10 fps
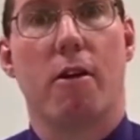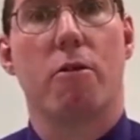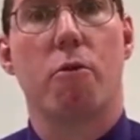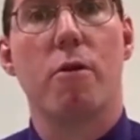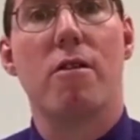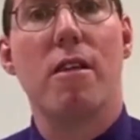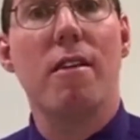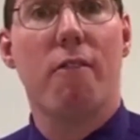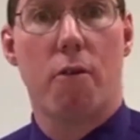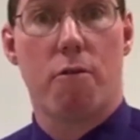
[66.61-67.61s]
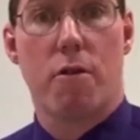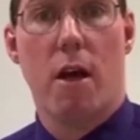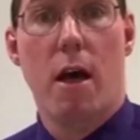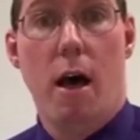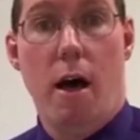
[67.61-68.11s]
they're the receivers
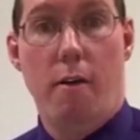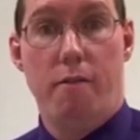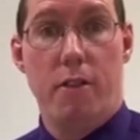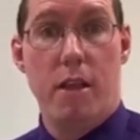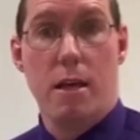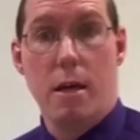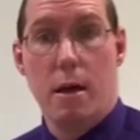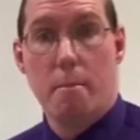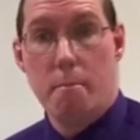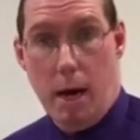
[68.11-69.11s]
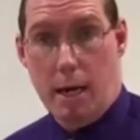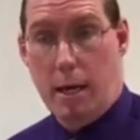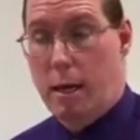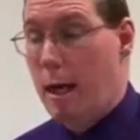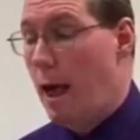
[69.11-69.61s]
of the money.